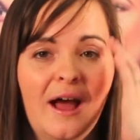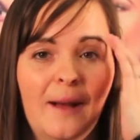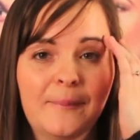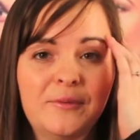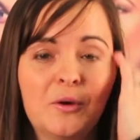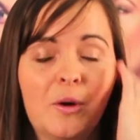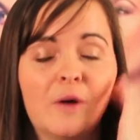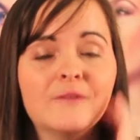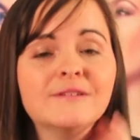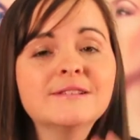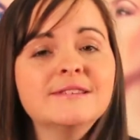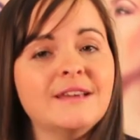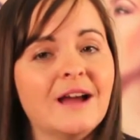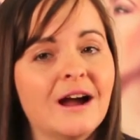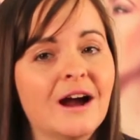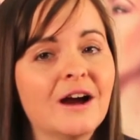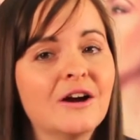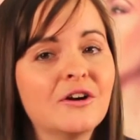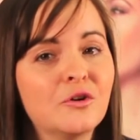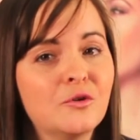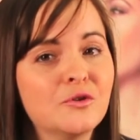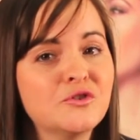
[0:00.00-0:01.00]
You obviously
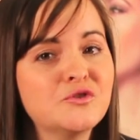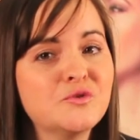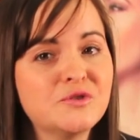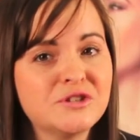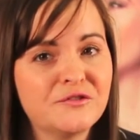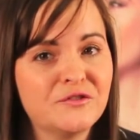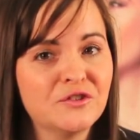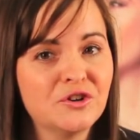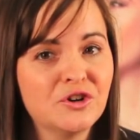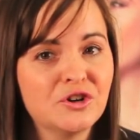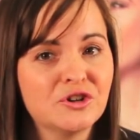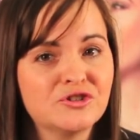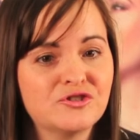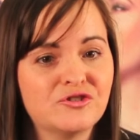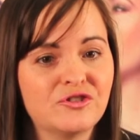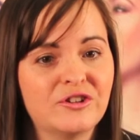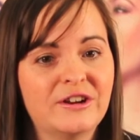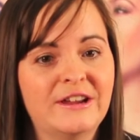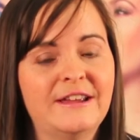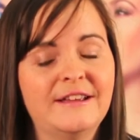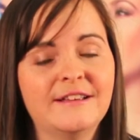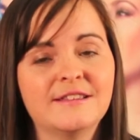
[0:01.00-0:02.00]
are going to a different
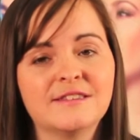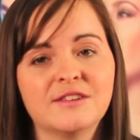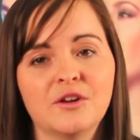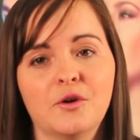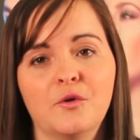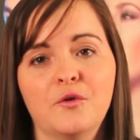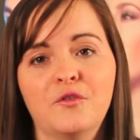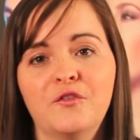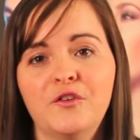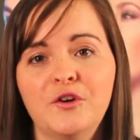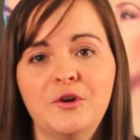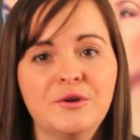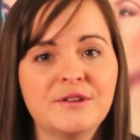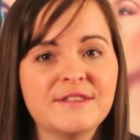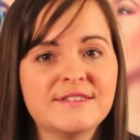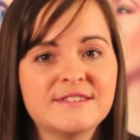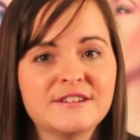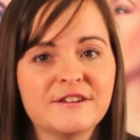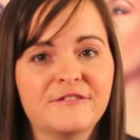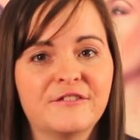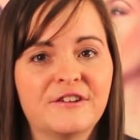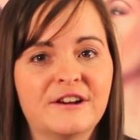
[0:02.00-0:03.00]
country, so food is
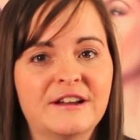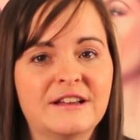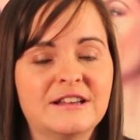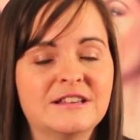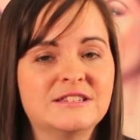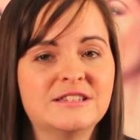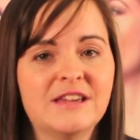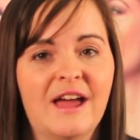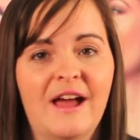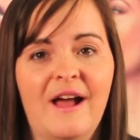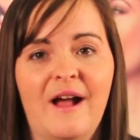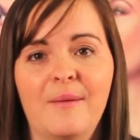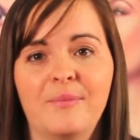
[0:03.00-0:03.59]
different,